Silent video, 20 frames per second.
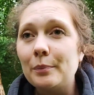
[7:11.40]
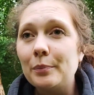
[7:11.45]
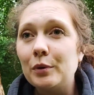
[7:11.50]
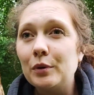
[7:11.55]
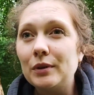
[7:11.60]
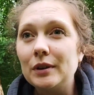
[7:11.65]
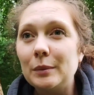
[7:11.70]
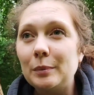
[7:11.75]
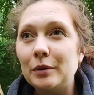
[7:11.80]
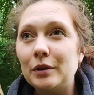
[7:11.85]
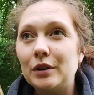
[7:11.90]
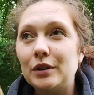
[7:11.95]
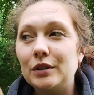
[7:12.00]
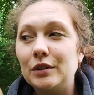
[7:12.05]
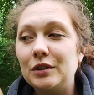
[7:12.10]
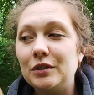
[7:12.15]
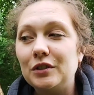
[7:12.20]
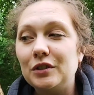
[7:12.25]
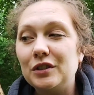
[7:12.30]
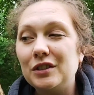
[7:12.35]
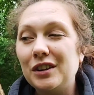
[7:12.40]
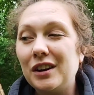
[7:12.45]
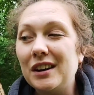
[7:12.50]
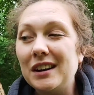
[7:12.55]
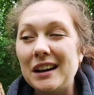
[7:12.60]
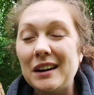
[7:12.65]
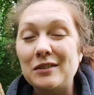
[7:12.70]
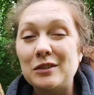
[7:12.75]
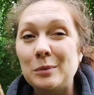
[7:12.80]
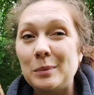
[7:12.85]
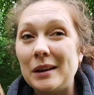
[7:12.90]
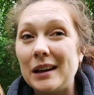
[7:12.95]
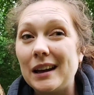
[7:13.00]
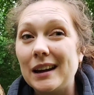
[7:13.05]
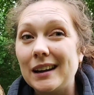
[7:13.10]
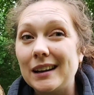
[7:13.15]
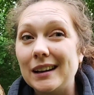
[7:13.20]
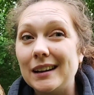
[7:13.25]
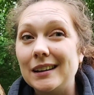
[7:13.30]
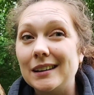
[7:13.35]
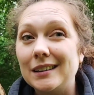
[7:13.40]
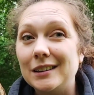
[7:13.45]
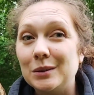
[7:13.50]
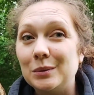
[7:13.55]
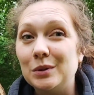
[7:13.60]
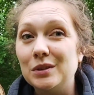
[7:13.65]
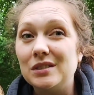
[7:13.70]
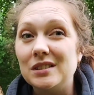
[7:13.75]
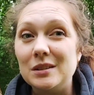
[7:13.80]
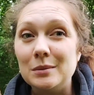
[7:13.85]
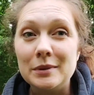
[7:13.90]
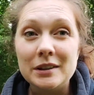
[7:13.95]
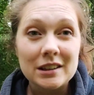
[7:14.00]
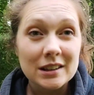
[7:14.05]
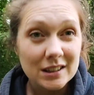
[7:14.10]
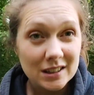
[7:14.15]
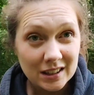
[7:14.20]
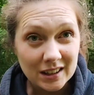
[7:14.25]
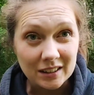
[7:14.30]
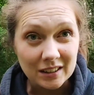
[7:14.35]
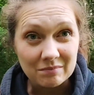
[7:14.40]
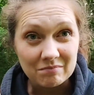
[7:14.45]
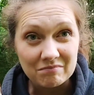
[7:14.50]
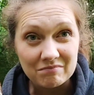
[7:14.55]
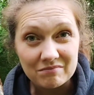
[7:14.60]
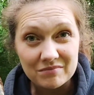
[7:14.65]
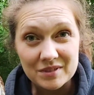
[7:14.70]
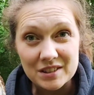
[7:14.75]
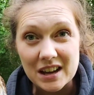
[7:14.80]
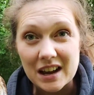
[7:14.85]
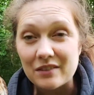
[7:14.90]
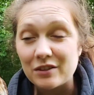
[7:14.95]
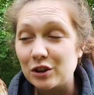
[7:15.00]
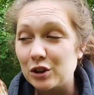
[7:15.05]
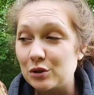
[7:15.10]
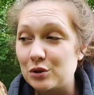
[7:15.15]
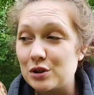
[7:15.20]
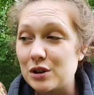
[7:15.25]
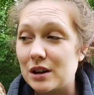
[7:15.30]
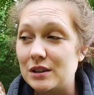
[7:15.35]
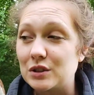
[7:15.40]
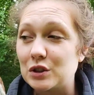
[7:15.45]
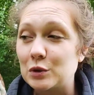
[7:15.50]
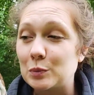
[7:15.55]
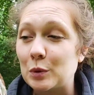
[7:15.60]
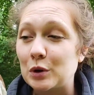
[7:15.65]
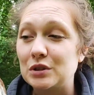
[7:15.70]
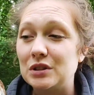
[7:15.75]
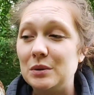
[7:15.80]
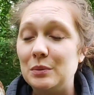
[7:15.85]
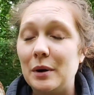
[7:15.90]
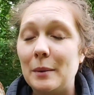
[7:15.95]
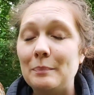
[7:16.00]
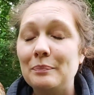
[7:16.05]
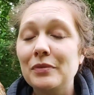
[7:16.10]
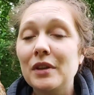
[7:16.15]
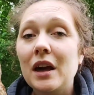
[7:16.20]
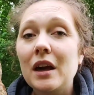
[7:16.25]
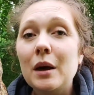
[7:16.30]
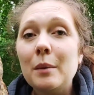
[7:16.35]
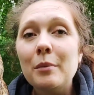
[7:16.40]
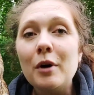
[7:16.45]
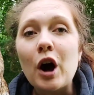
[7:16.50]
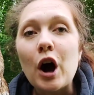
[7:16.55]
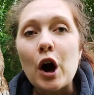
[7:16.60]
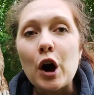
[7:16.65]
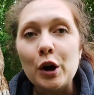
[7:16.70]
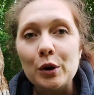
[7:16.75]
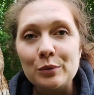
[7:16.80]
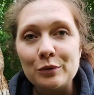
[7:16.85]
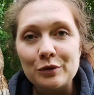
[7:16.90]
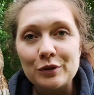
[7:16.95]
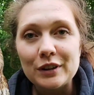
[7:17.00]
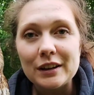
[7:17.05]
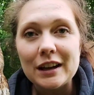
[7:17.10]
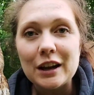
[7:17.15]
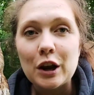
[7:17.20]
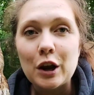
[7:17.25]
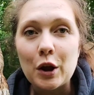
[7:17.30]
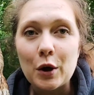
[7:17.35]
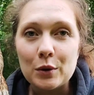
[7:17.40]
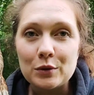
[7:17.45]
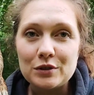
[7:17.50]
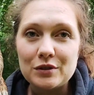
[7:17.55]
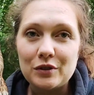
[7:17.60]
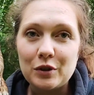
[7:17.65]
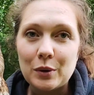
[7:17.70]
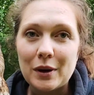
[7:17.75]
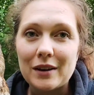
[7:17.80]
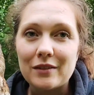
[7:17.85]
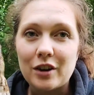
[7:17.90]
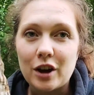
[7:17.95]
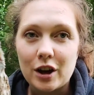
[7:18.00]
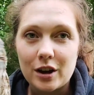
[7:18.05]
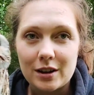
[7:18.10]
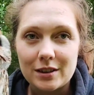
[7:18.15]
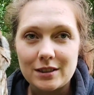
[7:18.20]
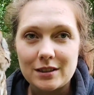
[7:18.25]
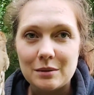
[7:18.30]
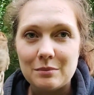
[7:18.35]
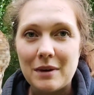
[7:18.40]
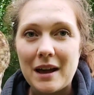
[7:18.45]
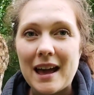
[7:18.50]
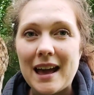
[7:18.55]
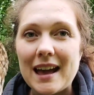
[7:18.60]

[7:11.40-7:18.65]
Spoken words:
Purely because you'd kind of have to be hanging out in the woods in the middle of the night to have a good chance of spotting one. But hopefully loads of you have heard them.